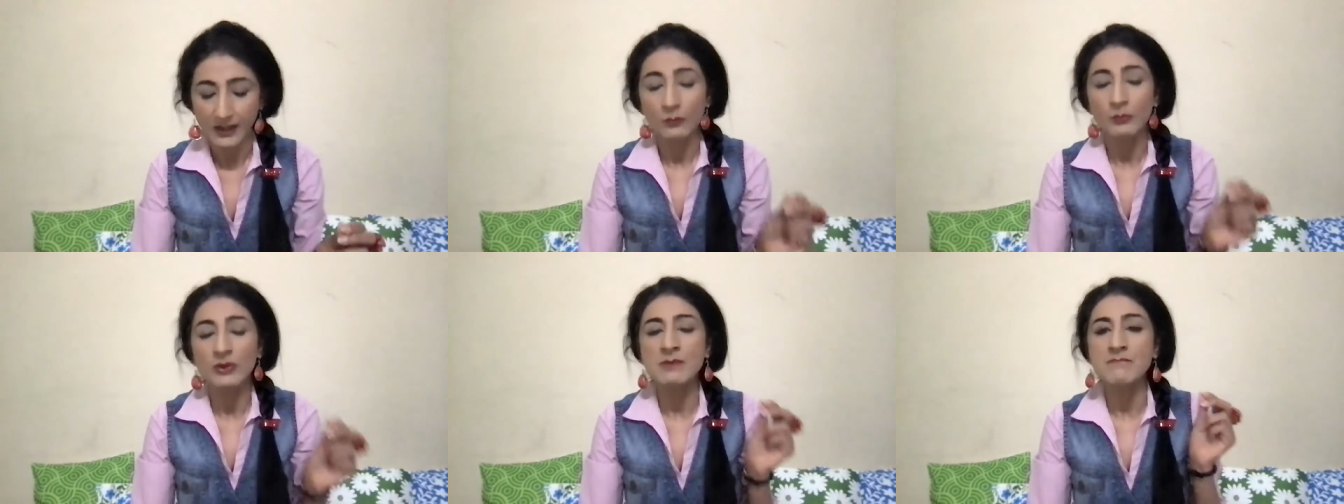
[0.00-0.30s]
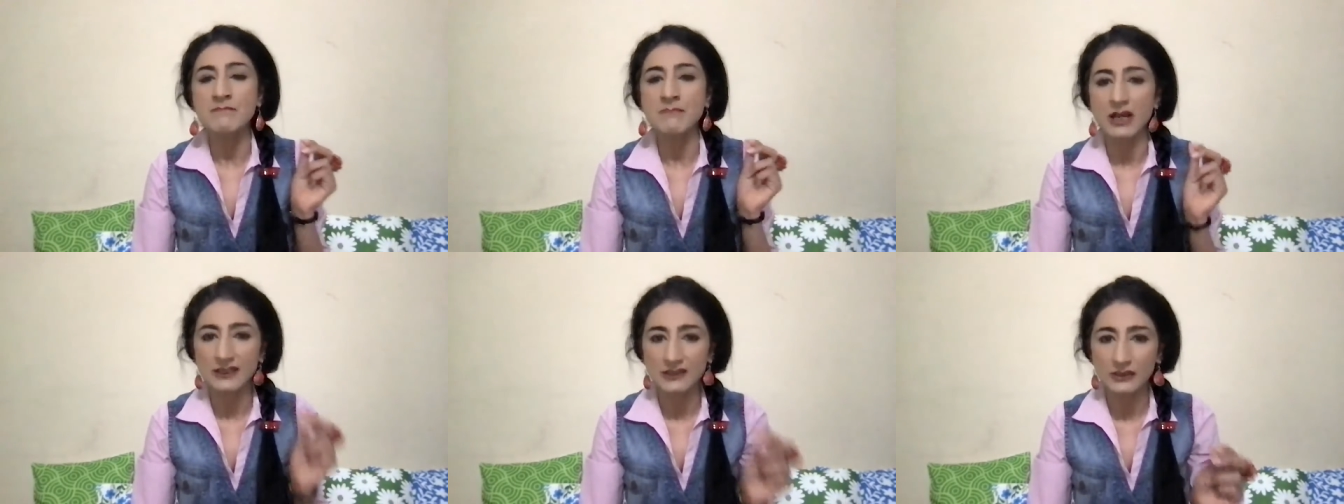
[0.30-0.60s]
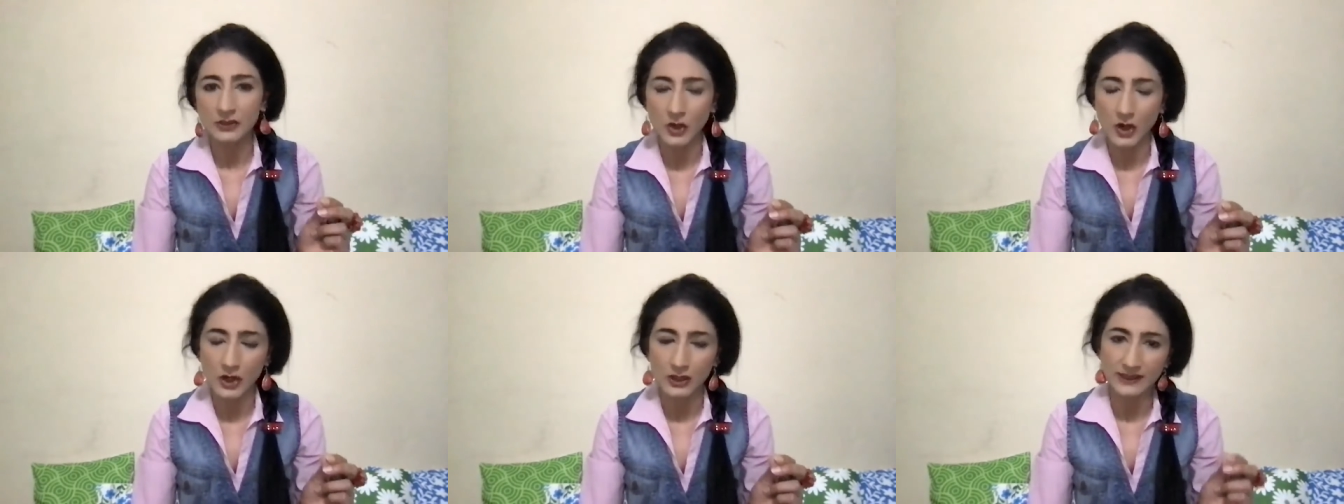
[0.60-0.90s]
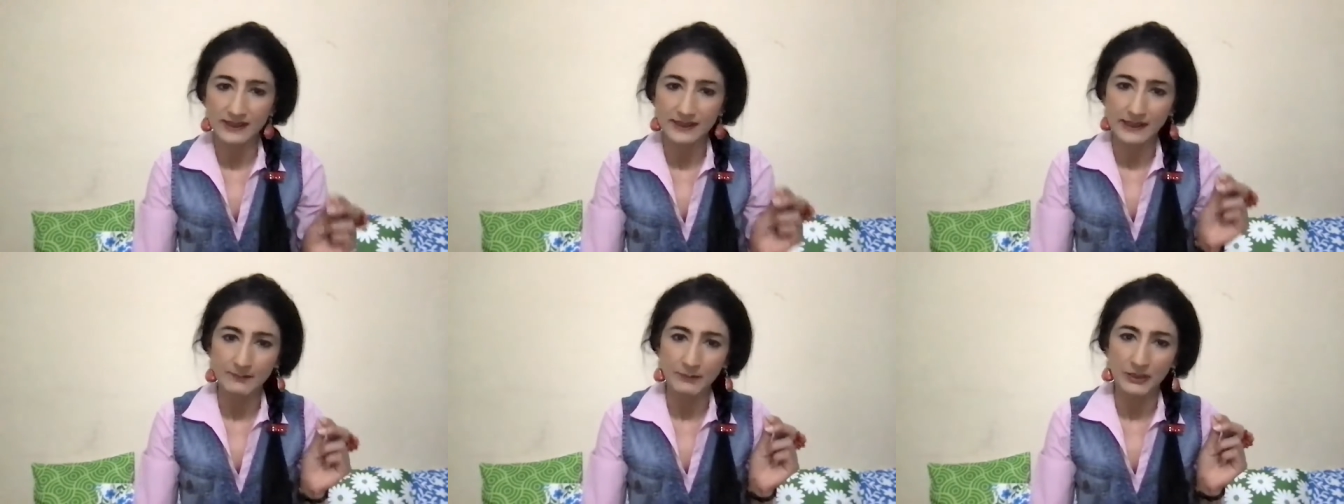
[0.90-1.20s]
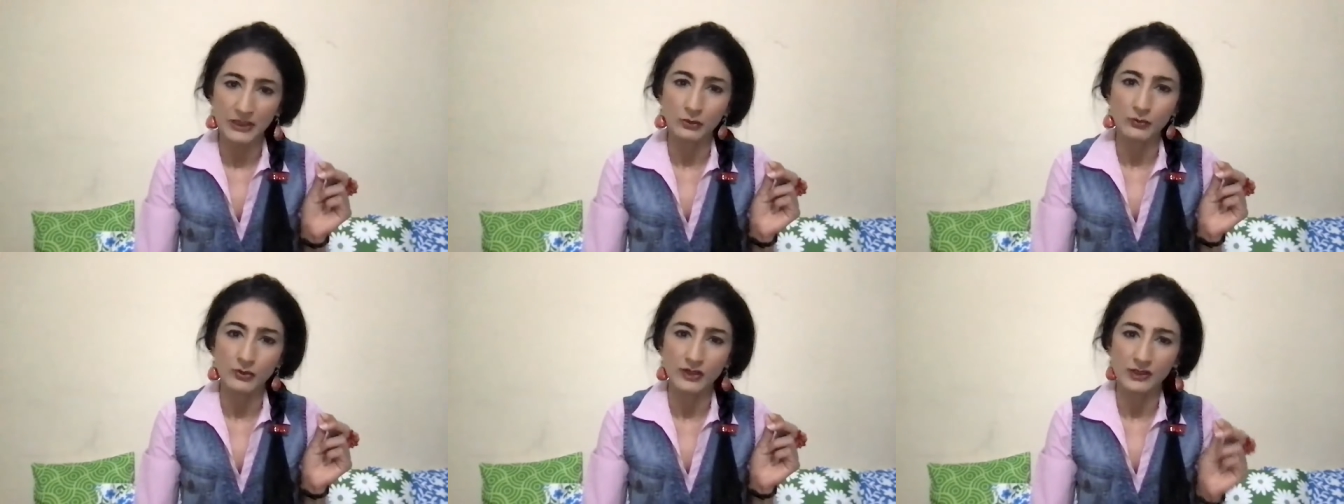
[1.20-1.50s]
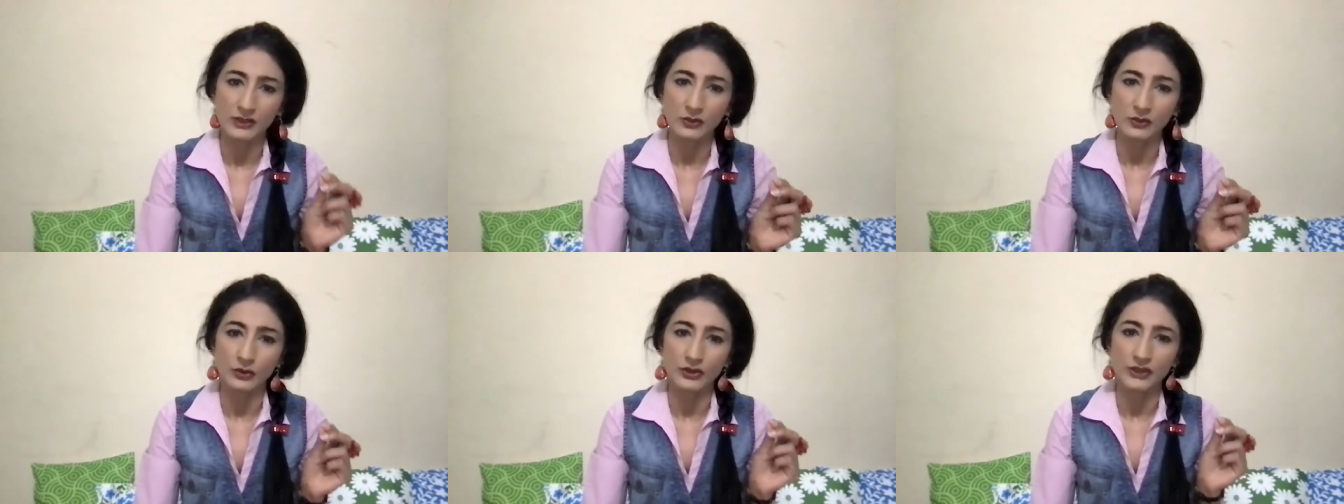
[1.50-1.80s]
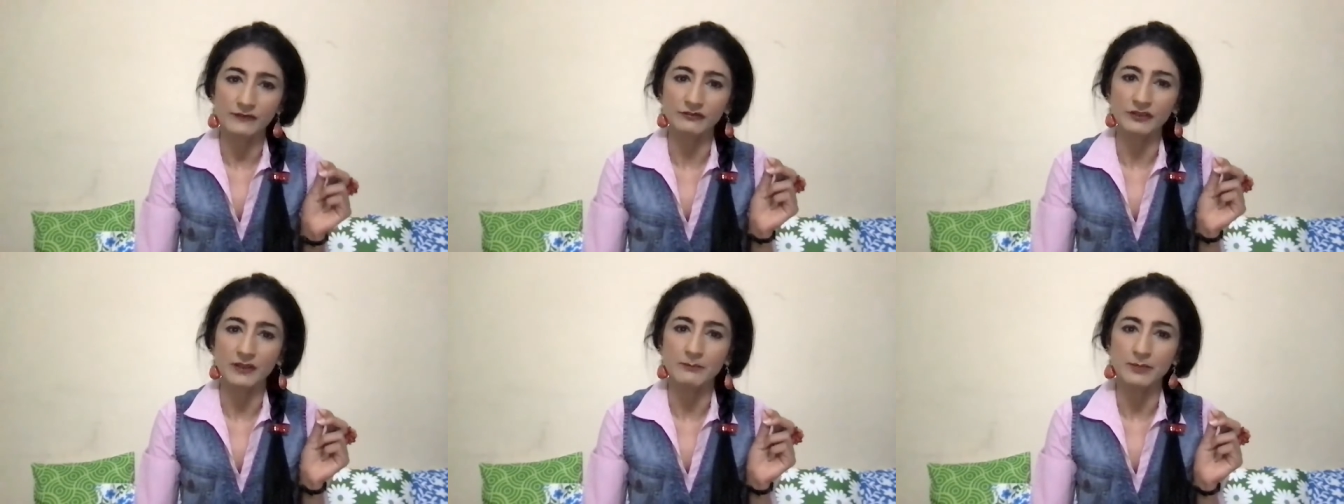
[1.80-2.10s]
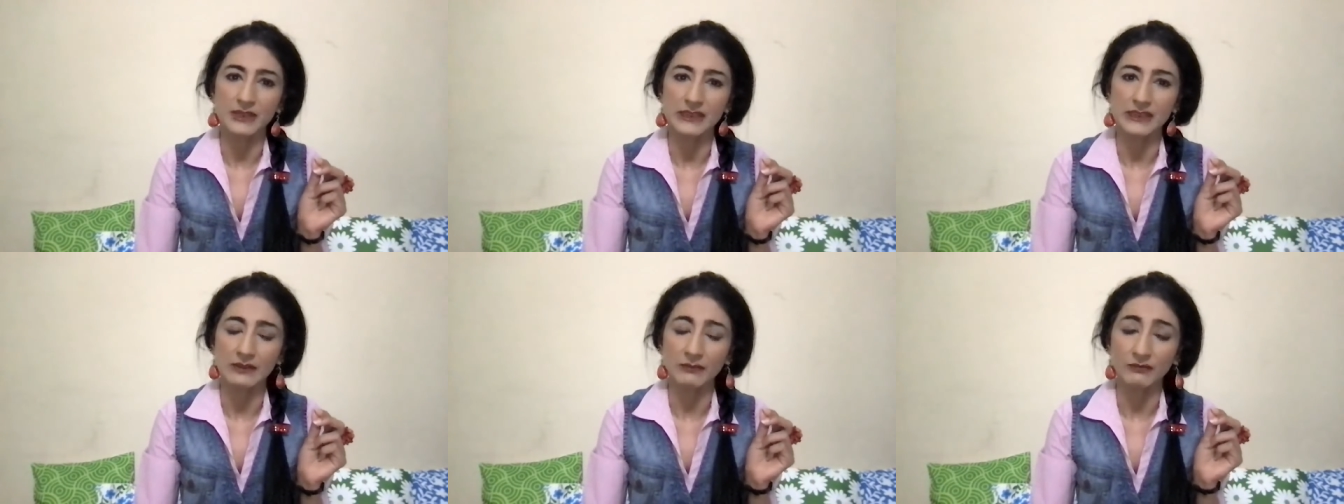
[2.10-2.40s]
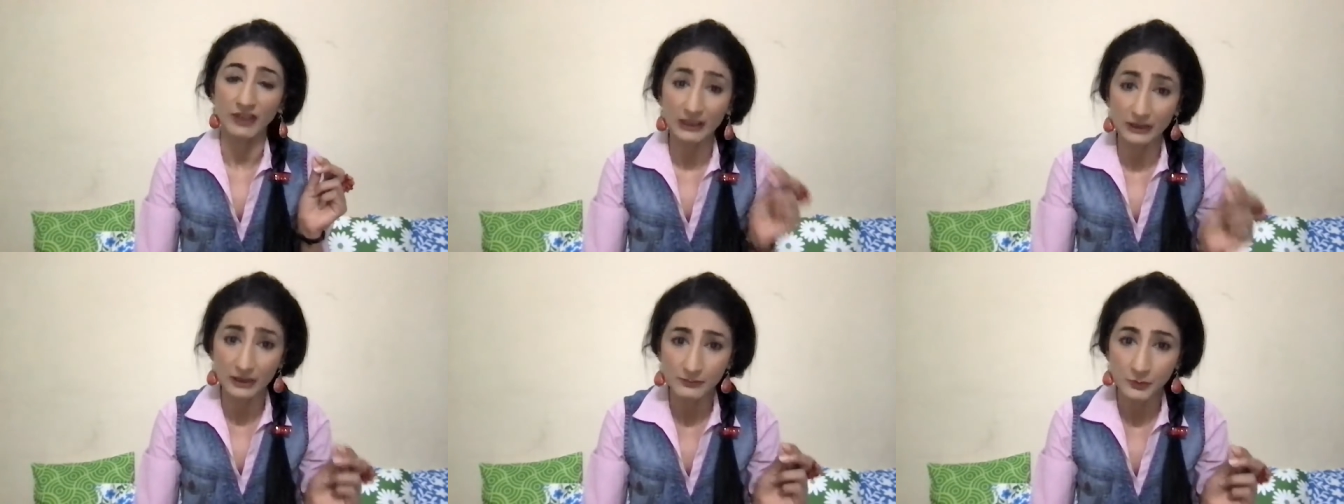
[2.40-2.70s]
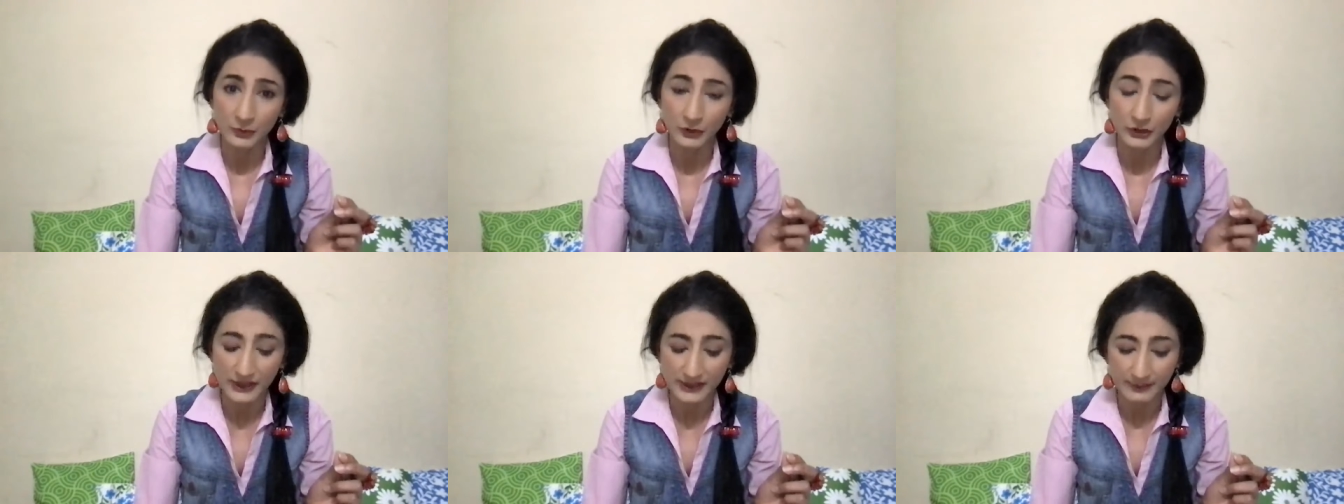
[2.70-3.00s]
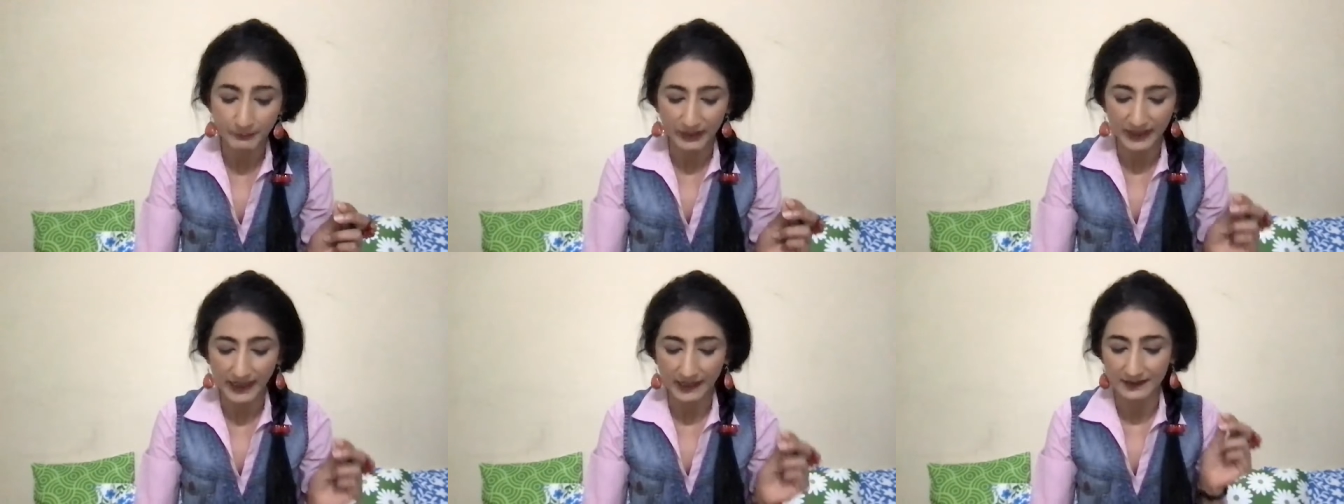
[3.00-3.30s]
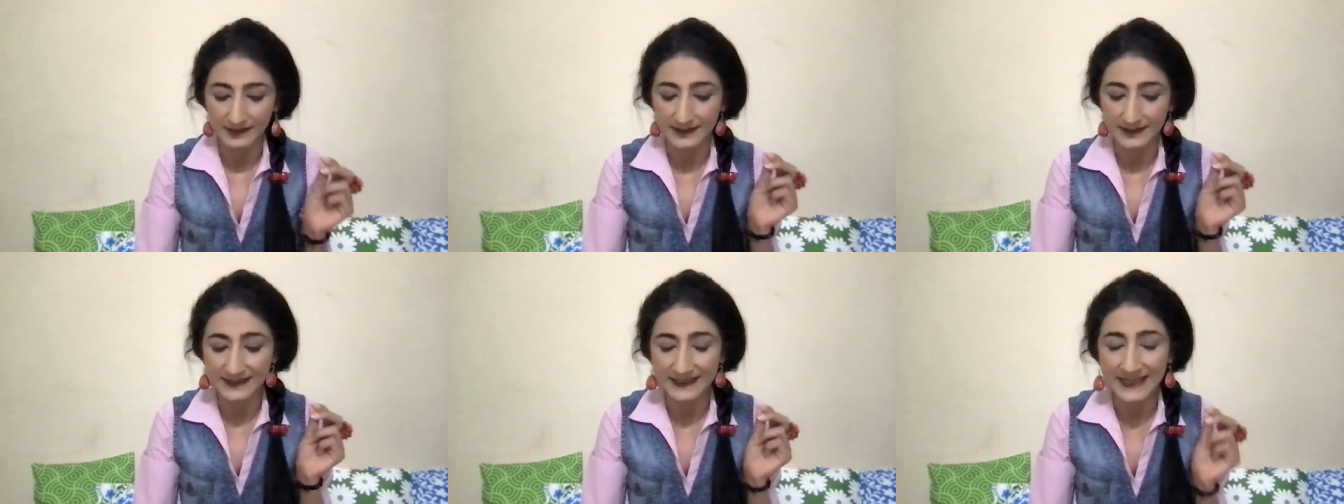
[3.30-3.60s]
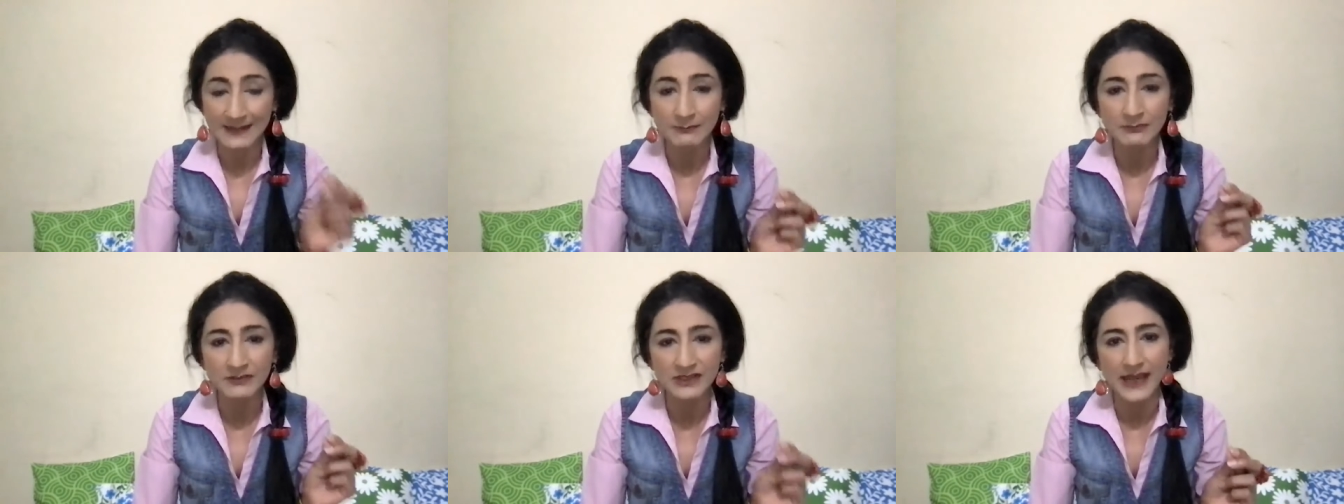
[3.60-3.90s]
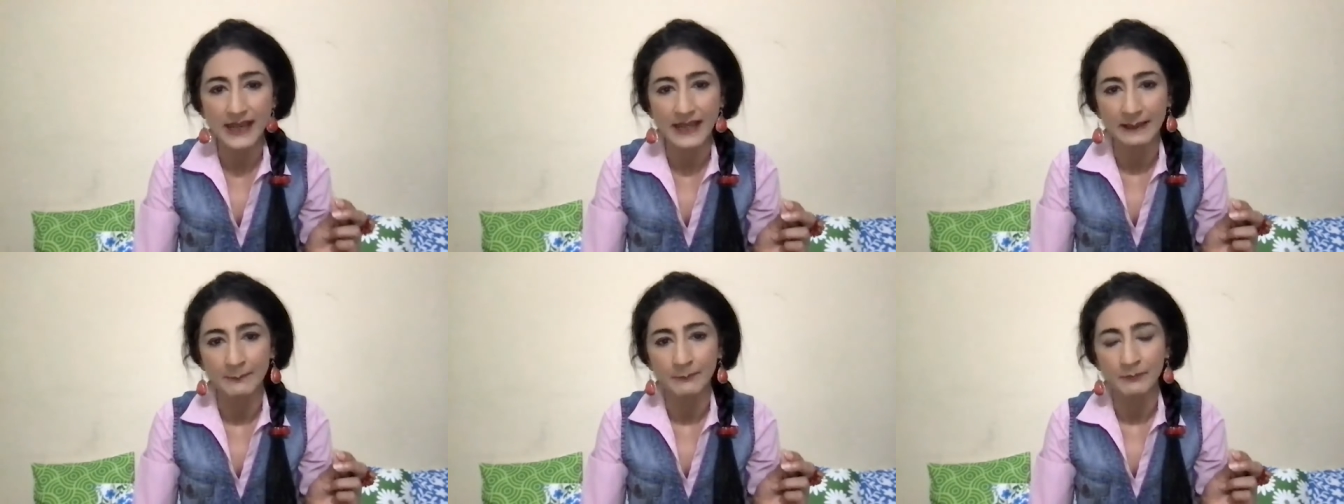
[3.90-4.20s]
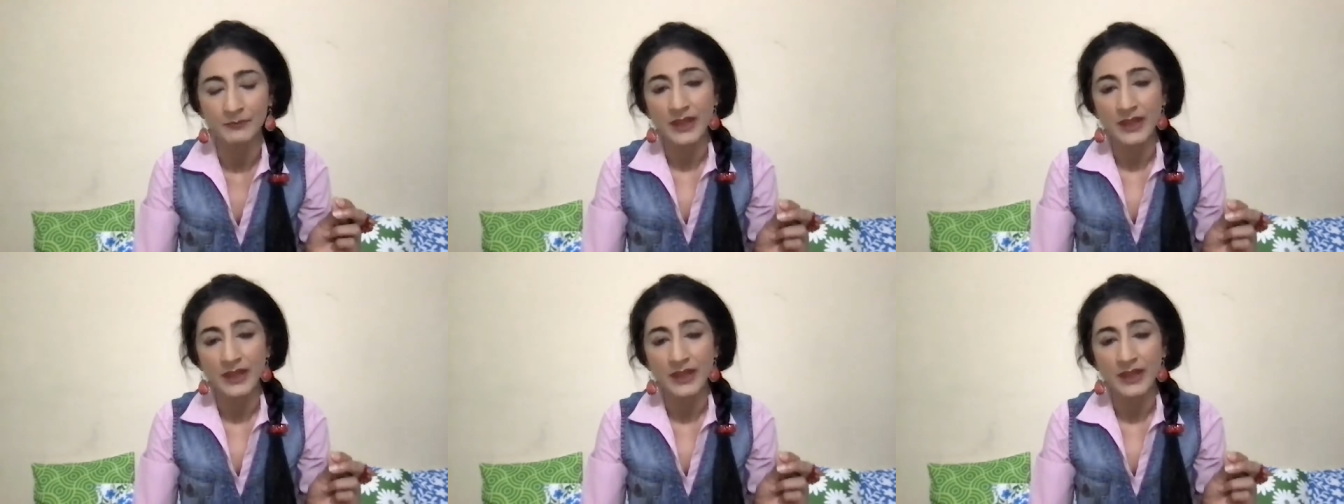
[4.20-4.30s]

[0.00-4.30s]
We must not slip into a discourse of competing victimhoods, but at the same time,